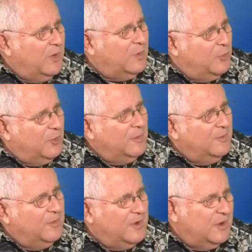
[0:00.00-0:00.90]
where to put
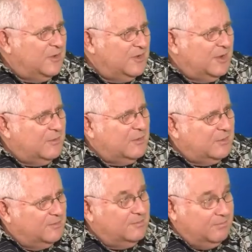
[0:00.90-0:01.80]
them because they
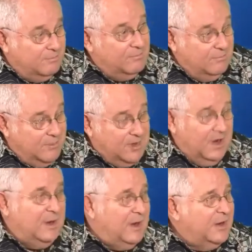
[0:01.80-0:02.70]
were,
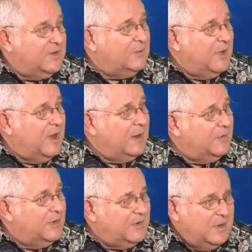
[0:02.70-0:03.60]
again, acid
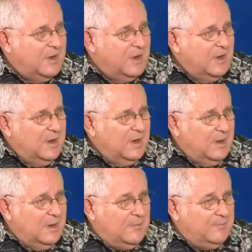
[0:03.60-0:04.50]
batteries,
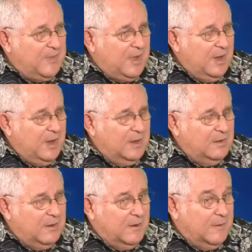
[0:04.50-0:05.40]

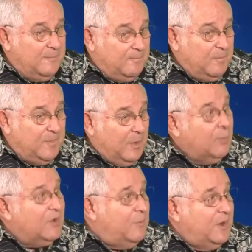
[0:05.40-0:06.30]
and they
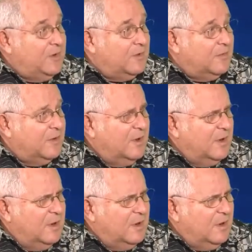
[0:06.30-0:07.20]
were expensive.
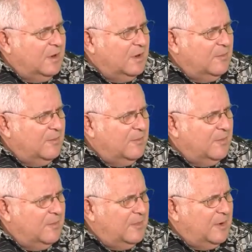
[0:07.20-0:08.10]

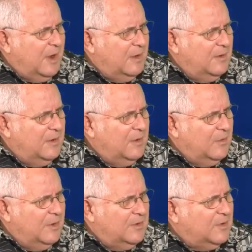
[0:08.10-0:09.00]

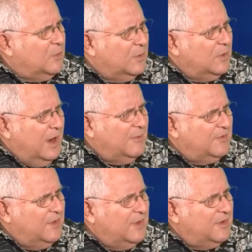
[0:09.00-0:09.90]
And so there were a lot of
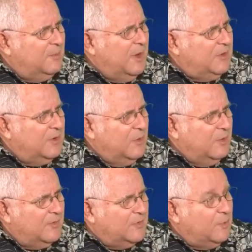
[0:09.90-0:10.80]
things that made you
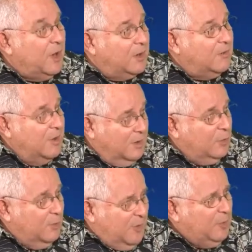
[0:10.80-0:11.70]
nervous, but
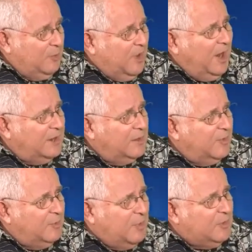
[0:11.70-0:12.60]
there were people buying
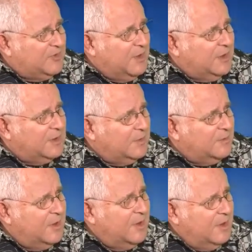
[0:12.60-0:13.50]
them and people selling
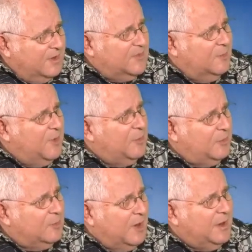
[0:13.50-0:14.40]
them. Some
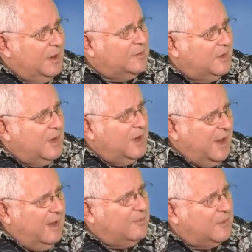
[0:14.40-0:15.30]
people right now today
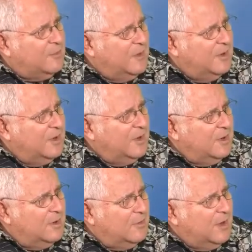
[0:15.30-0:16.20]
have them
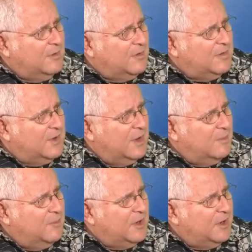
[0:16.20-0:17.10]
around the
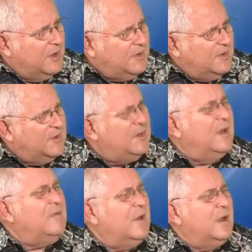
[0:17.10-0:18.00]
state, but it doesn't
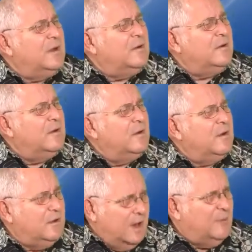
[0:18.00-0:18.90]
sound like
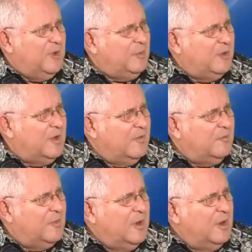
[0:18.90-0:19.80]
a lot of people have
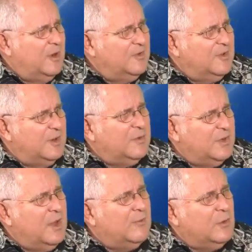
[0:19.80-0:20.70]
them. There's
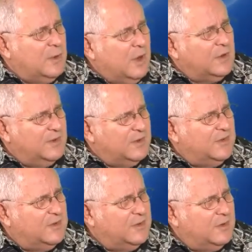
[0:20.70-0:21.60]
a lot of
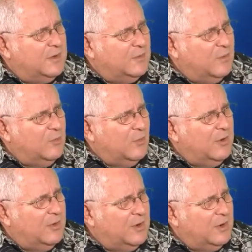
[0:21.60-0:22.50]
reluctance in one
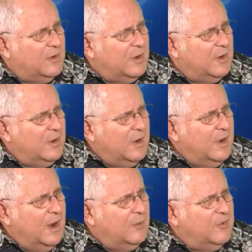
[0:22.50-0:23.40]
way or another, and
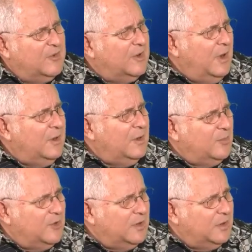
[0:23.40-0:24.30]
it was an
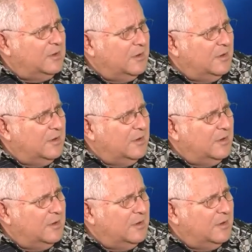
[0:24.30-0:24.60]
incomplete,